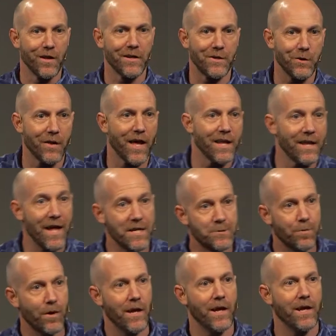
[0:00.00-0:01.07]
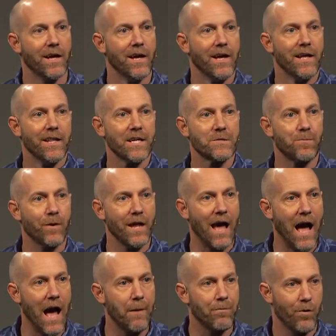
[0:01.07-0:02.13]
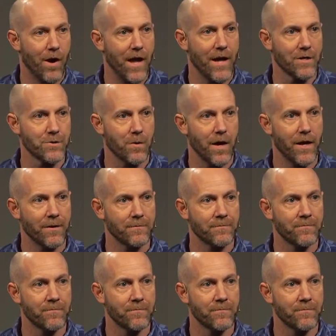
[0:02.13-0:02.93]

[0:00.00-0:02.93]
at you. That's pretty high praise, right?